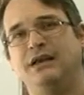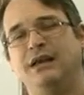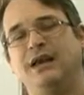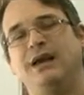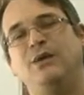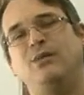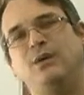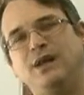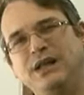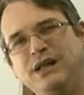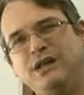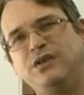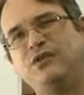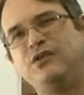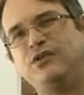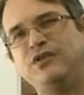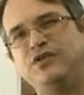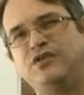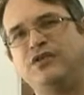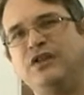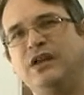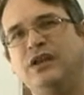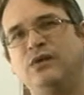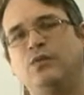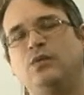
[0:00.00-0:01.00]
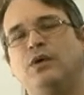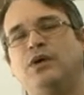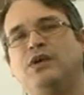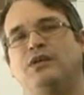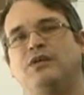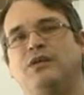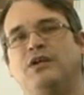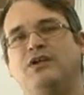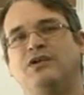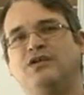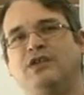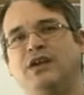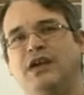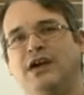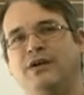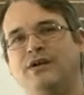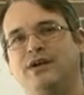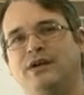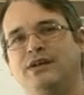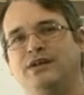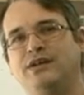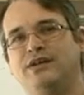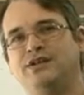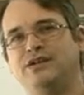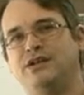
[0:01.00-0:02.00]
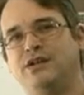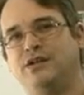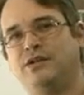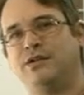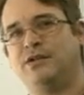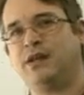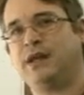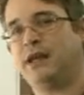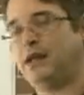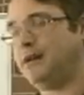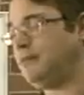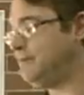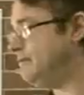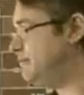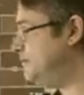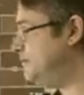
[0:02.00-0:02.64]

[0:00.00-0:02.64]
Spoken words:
and we need to see what are those characters that are there.